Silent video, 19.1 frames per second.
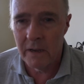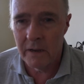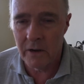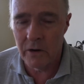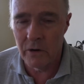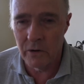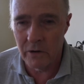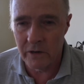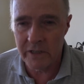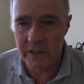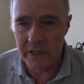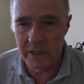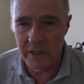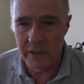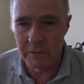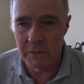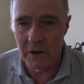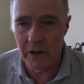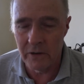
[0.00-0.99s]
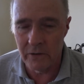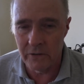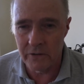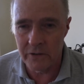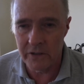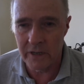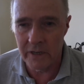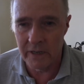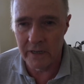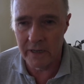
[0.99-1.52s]
corks in the
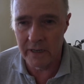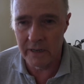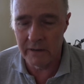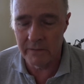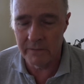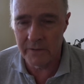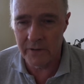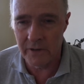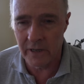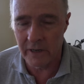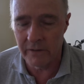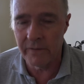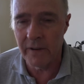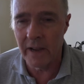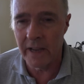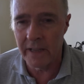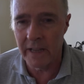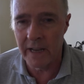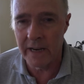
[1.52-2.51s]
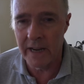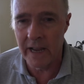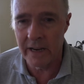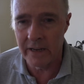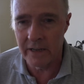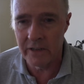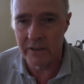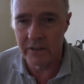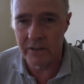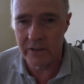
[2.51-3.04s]
bottles. Certainly found that
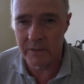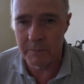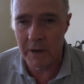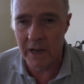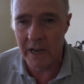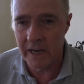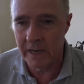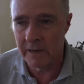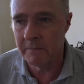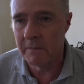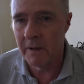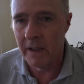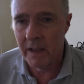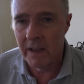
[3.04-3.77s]
out in Spain,